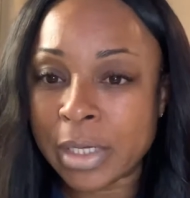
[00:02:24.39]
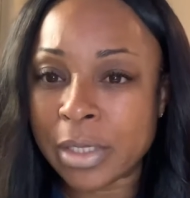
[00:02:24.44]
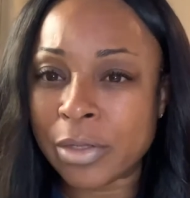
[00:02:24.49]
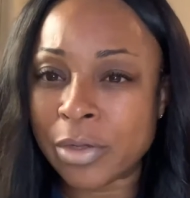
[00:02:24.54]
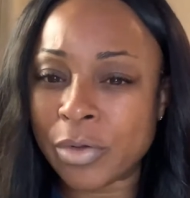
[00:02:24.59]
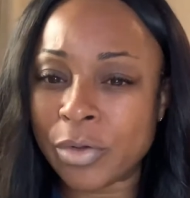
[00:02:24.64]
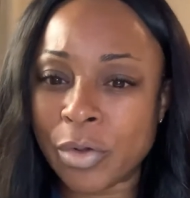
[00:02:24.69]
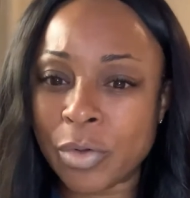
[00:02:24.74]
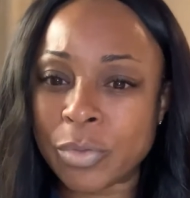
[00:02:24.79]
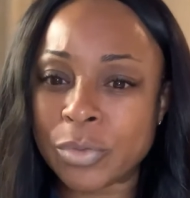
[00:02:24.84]
You
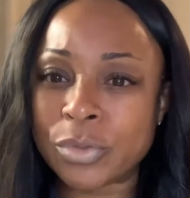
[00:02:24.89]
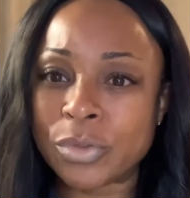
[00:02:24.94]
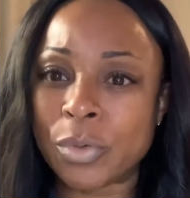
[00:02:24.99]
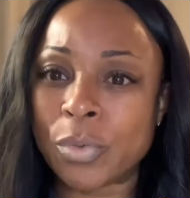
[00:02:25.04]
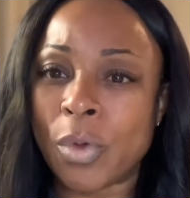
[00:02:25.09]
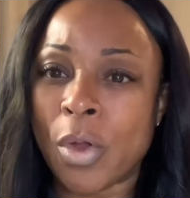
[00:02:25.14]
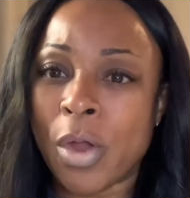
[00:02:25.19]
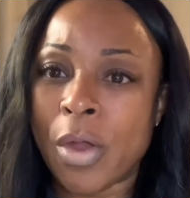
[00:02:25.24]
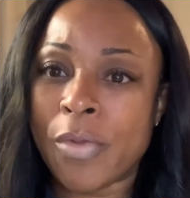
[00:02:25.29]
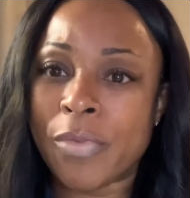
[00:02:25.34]
know, so
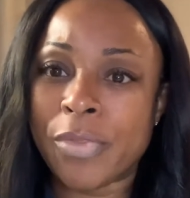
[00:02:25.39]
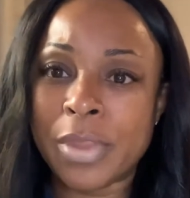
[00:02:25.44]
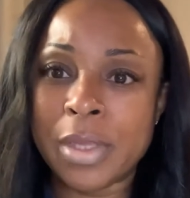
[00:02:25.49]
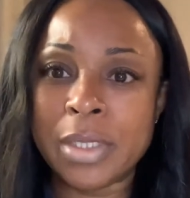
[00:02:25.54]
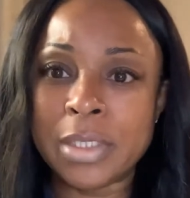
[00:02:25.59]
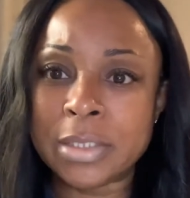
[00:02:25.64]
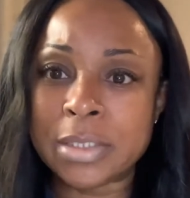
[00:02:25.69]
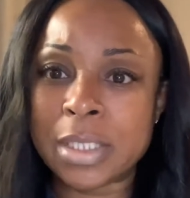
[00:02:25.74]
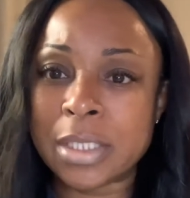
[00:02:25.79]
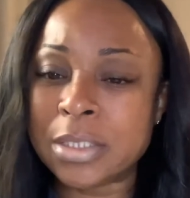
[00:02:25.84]
these
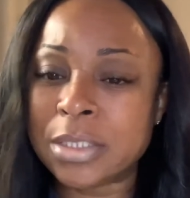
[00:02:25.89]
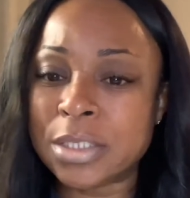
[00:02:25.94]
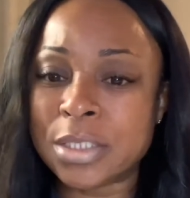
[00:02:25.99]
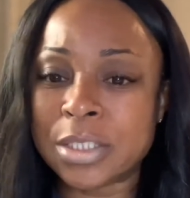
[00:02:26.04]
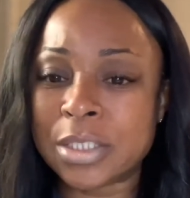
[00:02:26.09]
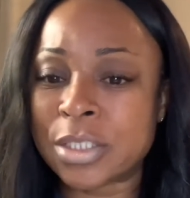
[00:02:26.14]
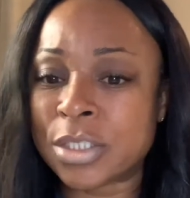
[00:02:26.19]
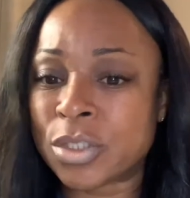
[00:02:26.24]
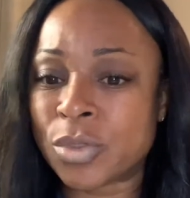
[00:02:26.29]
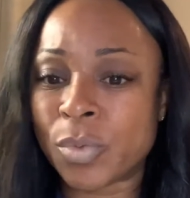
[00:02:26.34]
this is
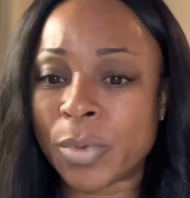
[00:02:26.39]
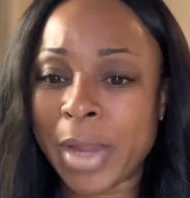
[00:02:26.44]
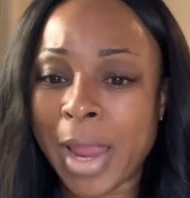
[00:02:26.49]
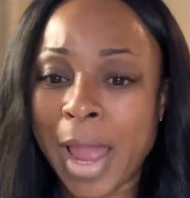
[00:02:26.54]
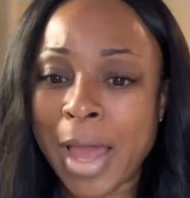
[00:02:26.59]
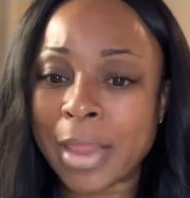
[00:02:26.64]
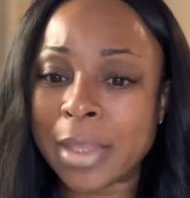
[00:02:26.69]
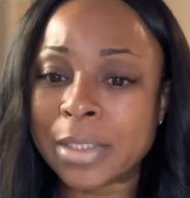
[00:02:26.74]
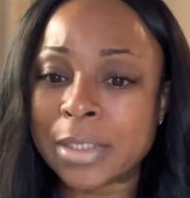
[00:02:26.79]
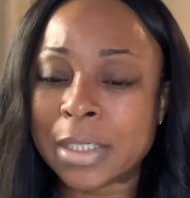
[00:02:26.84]
just the
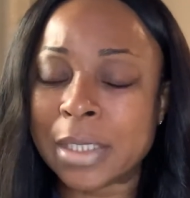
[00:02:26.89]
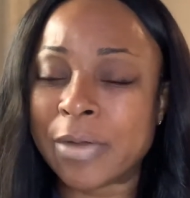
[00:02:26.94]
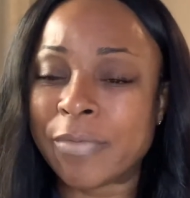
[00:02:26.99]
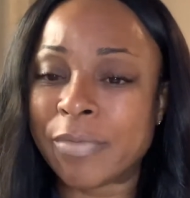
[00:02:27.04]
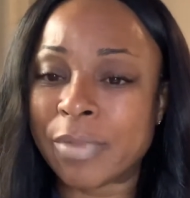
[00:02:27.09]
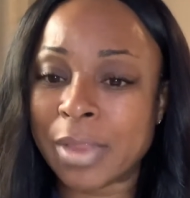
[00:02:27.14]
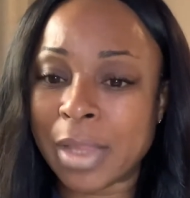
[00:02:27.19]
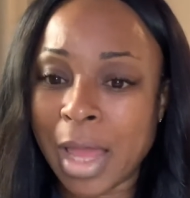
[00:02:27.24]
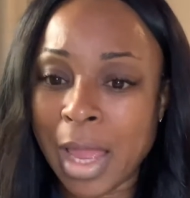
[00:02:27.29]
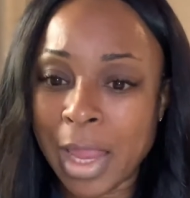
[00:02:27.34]
reality of
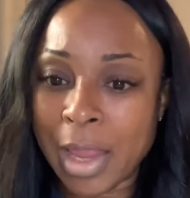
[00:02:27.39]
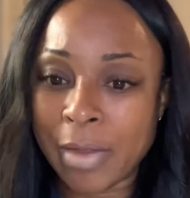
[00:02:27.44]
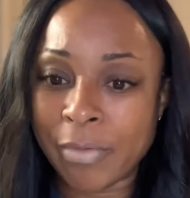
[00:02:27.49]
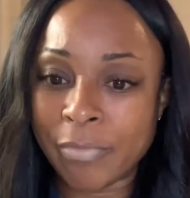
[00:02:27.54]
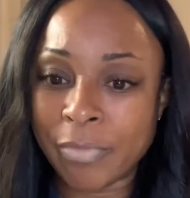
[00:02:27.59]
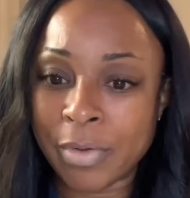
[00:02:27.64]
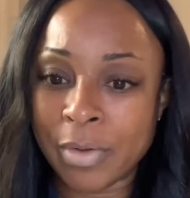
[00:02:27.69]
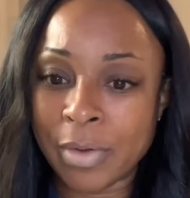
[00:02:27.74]
life.